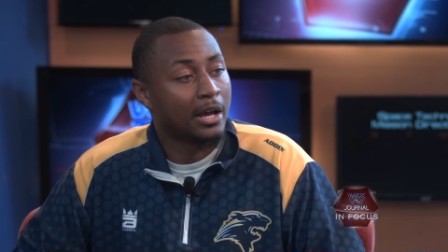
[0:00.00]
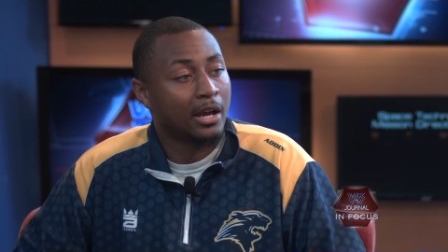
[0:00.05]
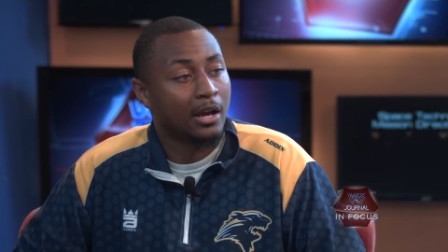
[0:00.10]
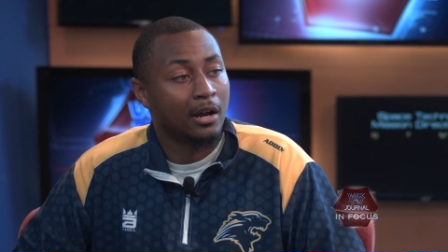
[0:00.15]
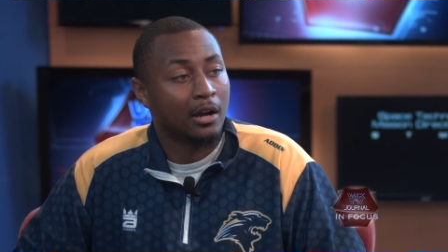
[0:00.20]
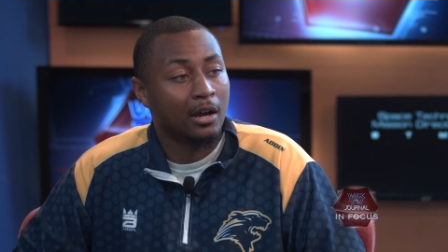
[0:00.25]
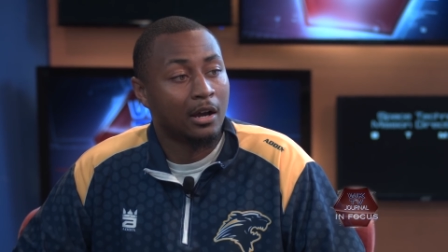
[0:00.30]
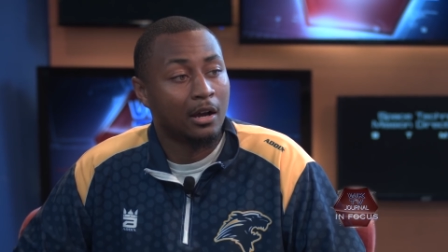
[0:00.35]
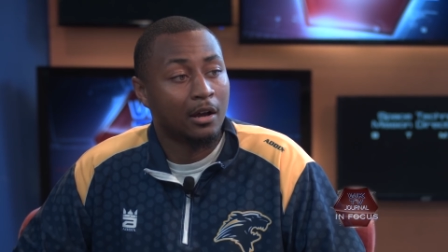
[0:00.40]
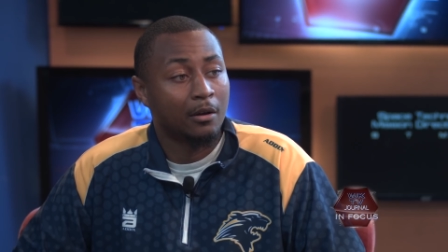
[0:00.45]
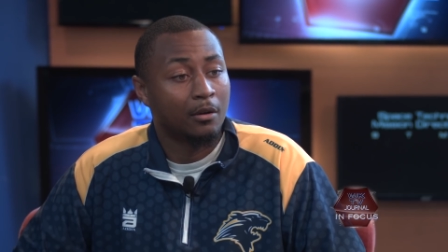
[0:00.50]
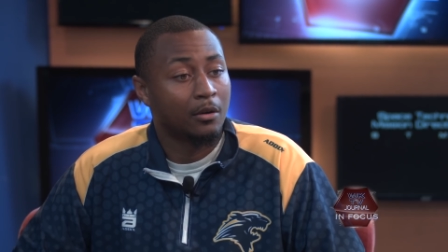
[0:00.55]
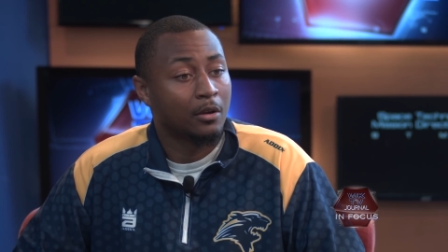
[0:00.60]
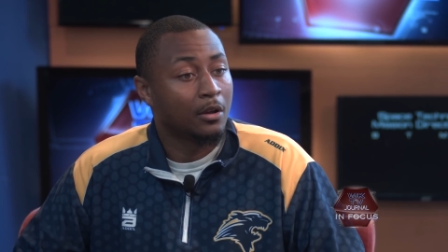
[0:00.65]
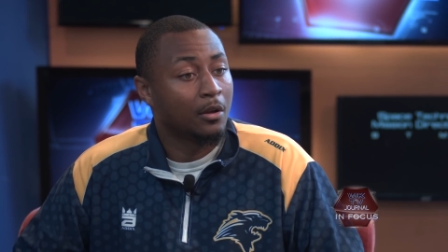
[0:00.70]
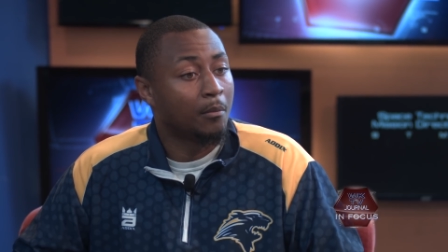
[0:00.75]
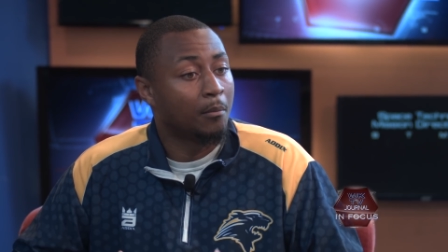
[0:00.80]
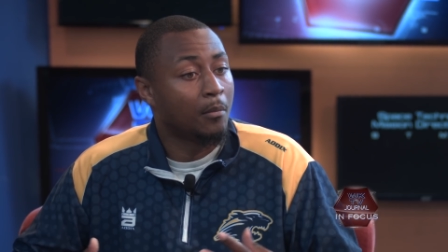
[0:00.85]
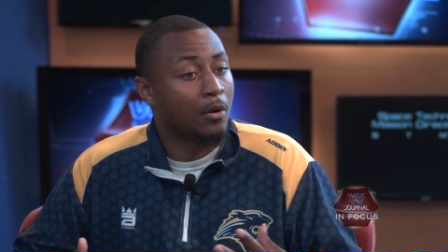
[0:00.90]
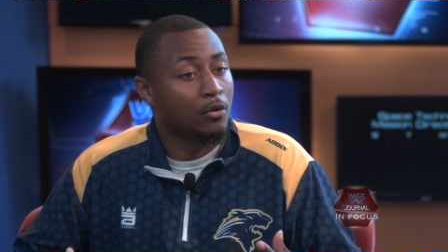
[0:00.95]
uh,
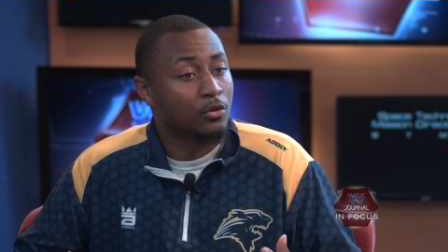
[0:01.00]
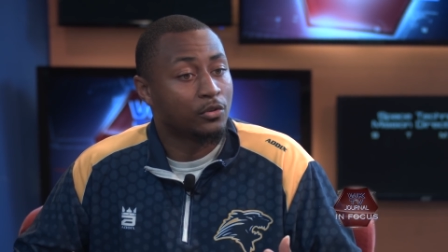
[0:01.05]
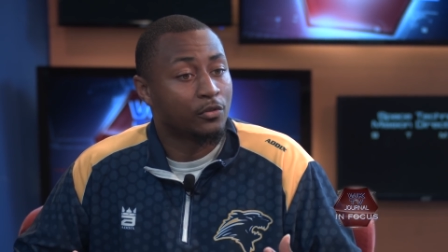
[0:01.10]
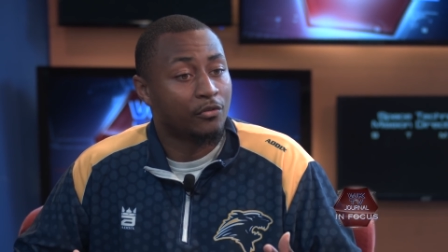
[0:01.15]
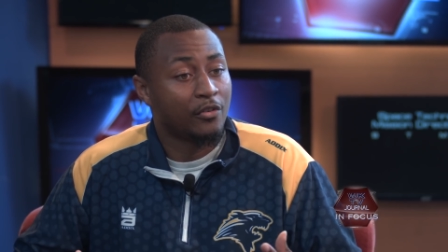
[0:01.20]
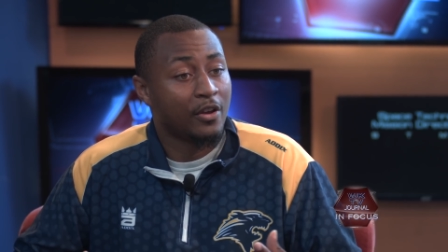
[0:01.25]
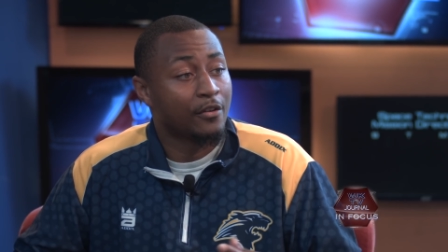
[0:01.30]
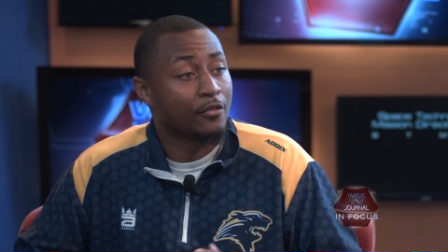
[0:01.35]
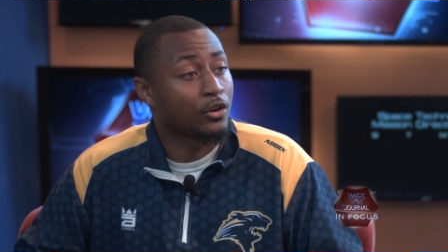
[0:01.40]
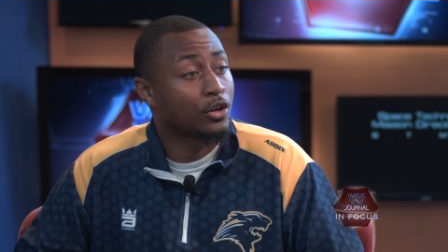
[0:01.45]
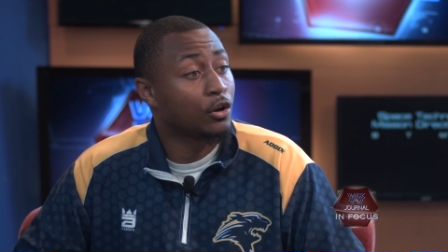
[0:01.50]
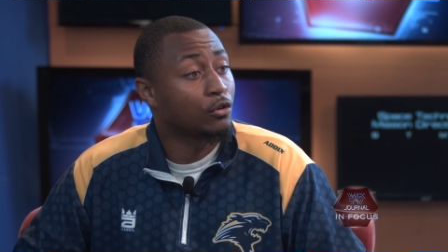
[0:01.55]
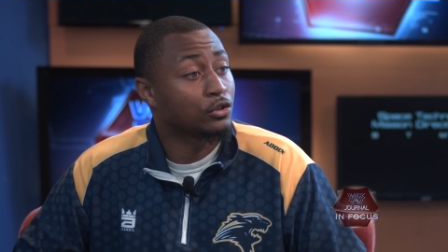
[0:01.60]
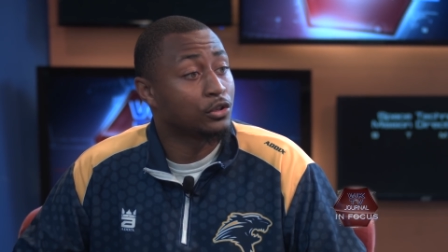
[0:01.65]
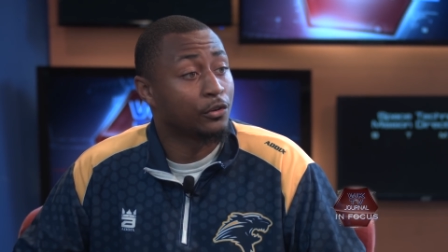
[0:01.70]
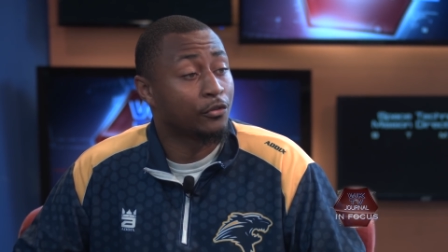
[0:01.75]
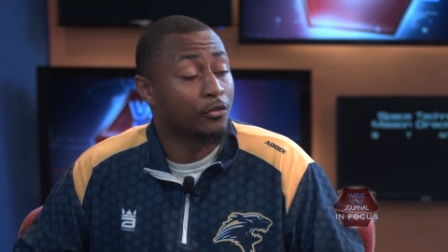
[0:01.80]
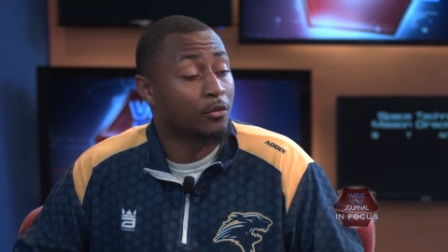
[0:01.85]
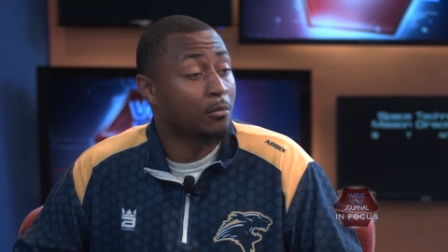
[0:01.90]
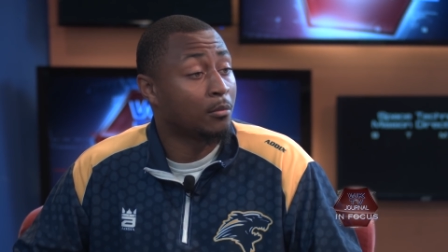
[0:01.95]
most favorite
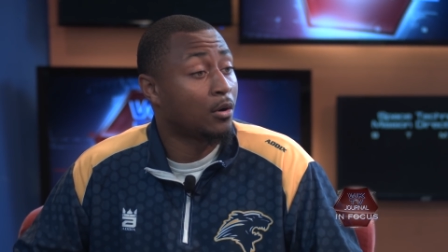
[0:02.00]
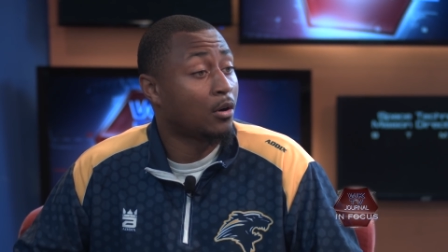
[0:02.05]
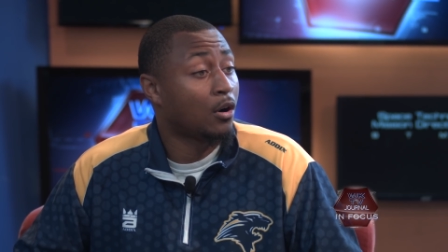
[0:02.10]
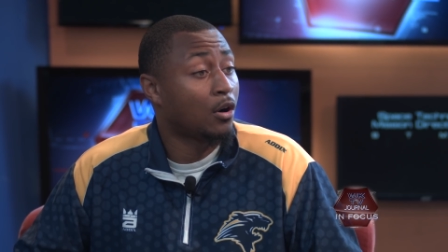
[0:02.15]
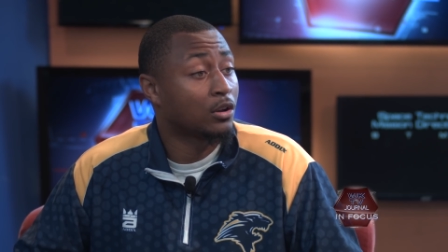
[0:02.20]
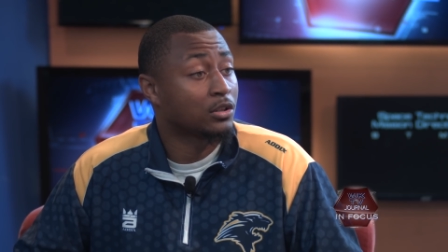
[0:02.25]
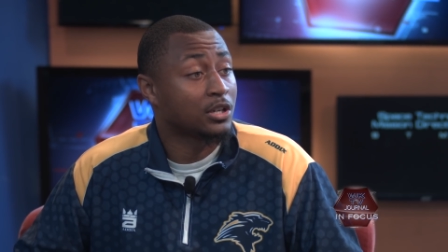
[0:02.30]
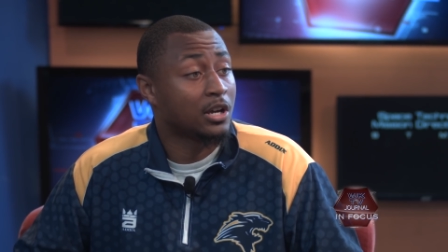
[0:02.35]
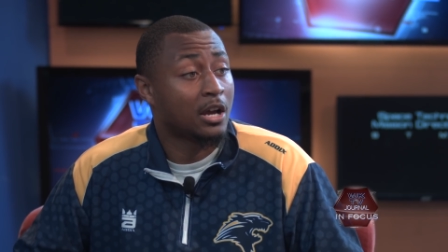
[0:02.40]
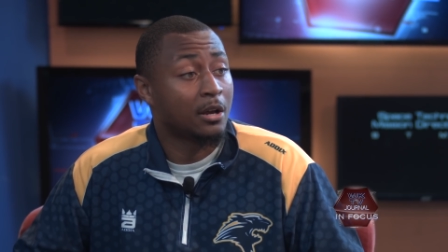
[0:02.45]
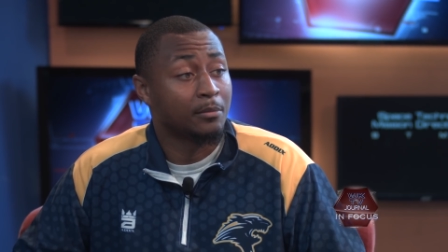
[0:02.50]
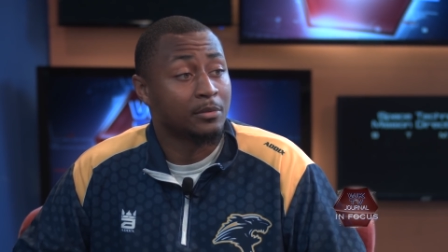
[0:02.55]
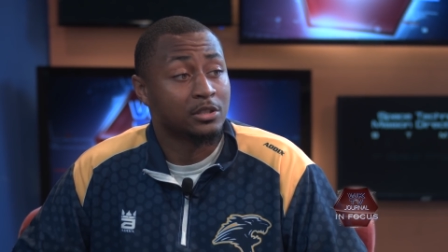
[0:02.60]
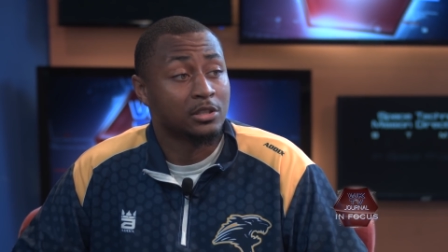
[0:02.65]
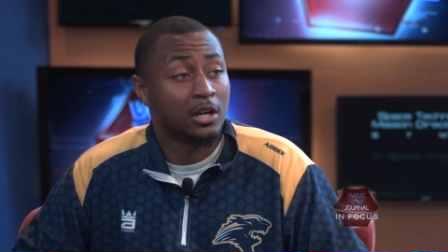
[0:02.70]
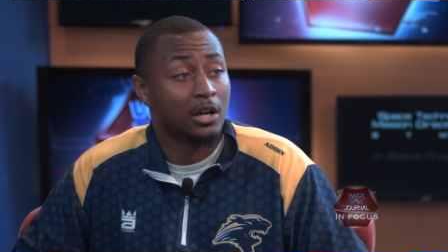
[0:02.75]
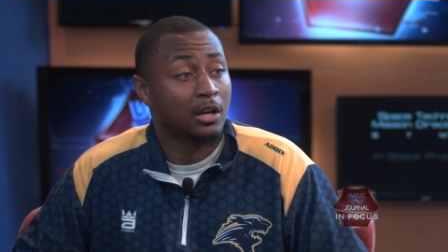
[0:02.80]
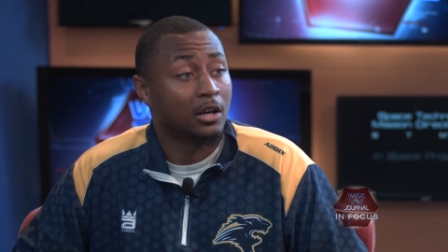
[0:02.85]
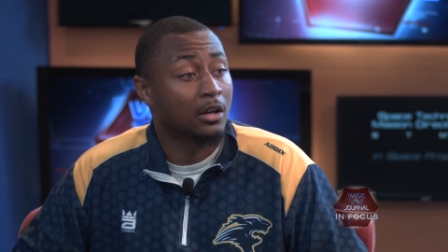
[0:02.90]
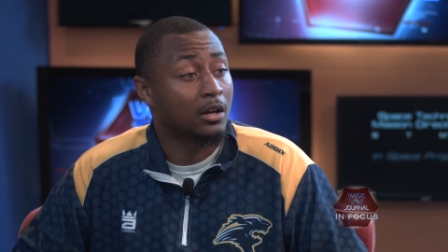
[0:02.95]
coaches from all time is
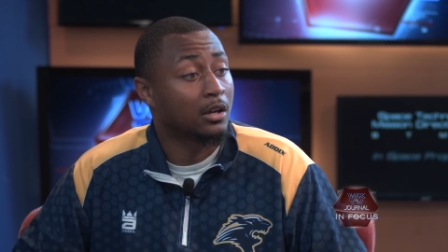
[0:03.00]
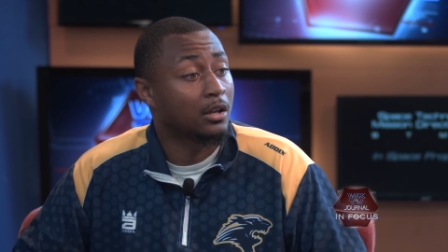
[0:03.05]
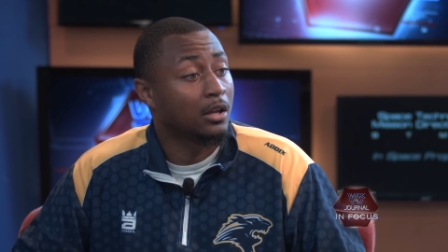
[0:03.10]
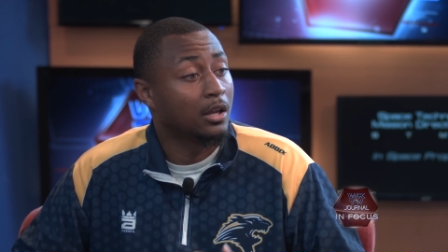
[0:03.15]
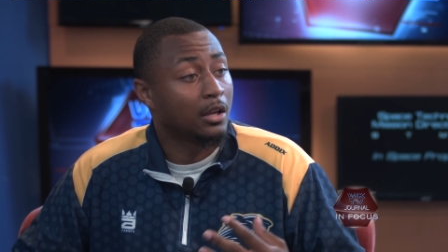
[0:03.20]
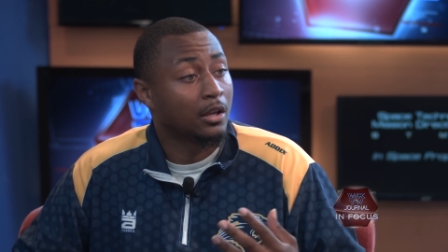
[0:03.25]
uh,